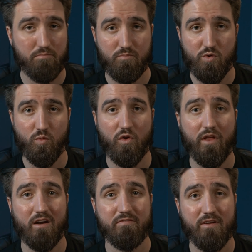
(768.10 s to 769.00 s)
you will
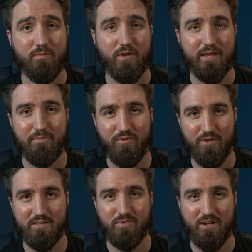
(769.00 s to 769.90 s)
not offend me,
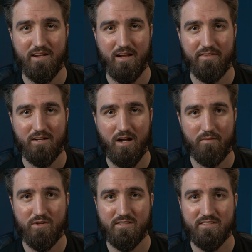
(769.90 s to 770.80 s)
please put it down in the
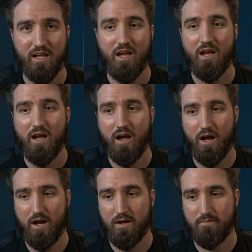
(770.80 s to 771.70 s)
comments.
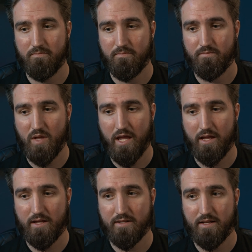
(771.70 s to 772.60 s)

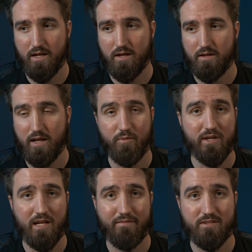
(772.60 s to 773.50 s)
Yeah, we
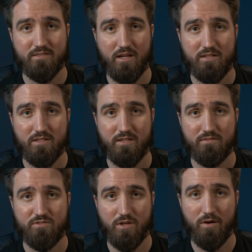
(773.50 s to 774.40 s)
can have a discussion.
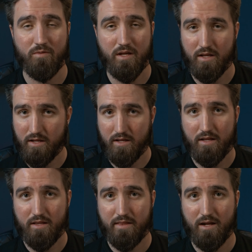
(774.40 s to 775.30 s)
So
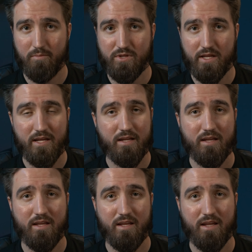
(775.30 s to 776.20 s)
that'll be it.
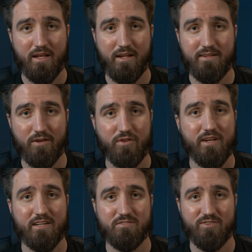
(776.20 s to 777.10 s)
And until the
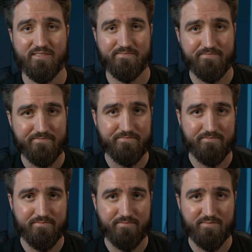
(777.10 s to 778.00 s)
next one,
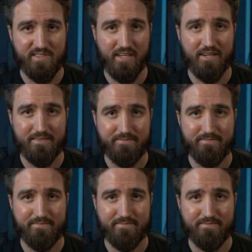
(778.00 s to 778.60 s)
see ya.